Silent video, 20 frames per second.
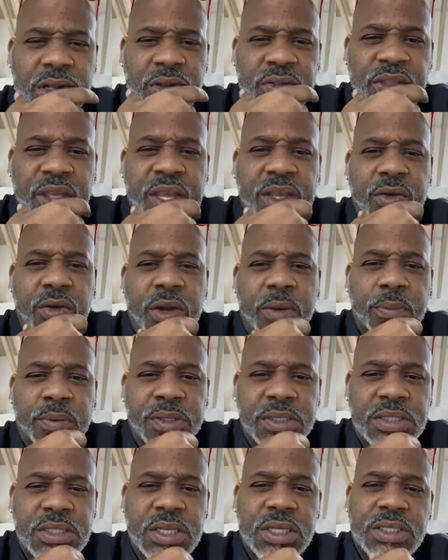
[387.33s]
Thank you. I
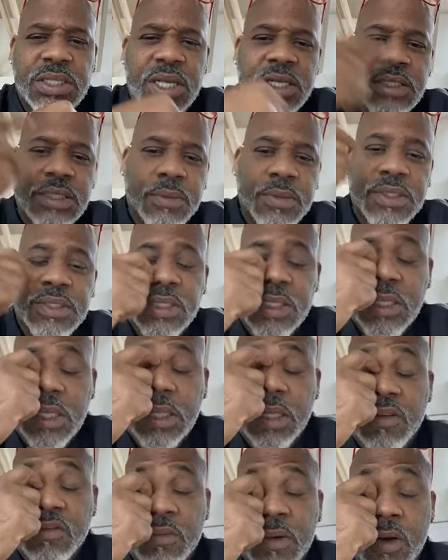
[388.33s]
appreciate that. Someone said they
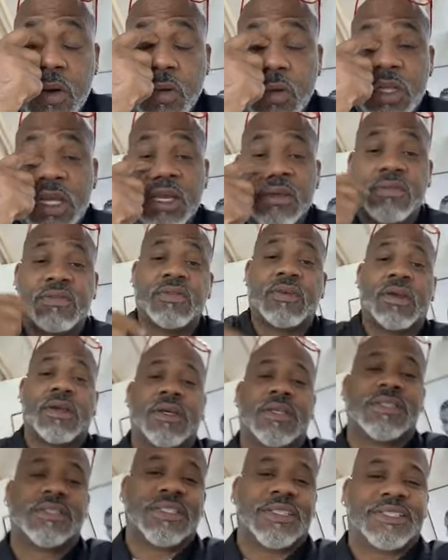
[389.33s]
love my whole life
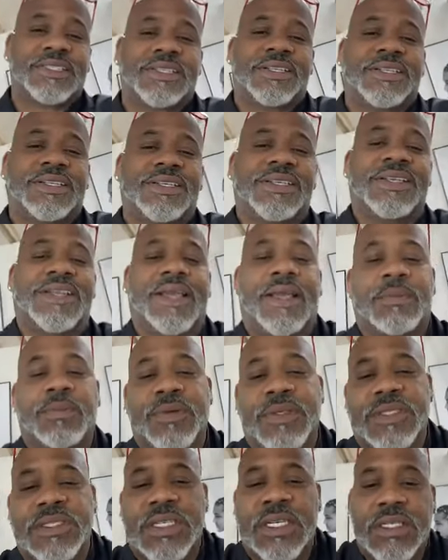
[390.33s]
unconditionally. I
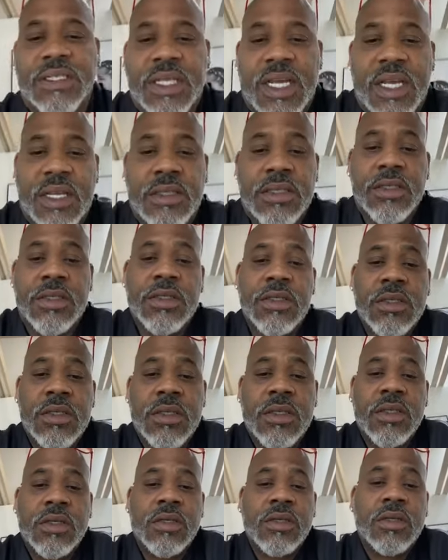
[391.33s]
appreciate that.
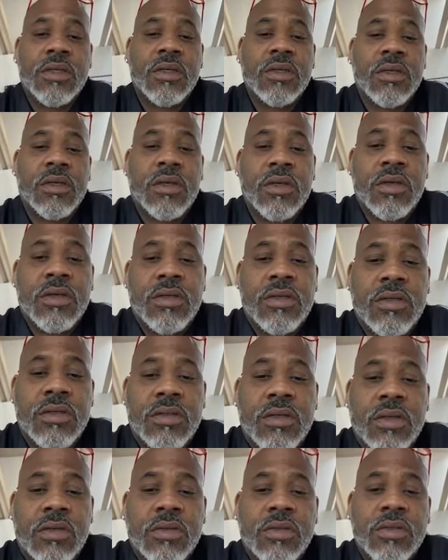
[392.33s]
You
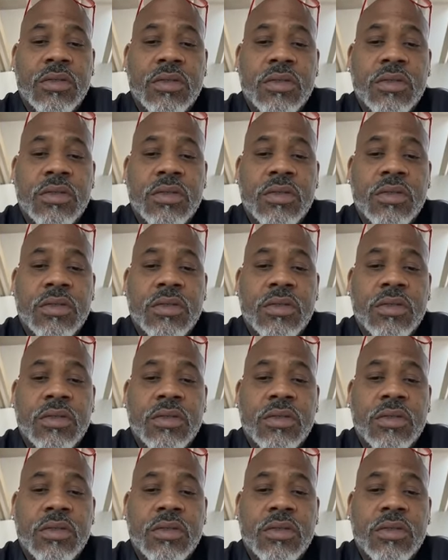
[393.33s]
know?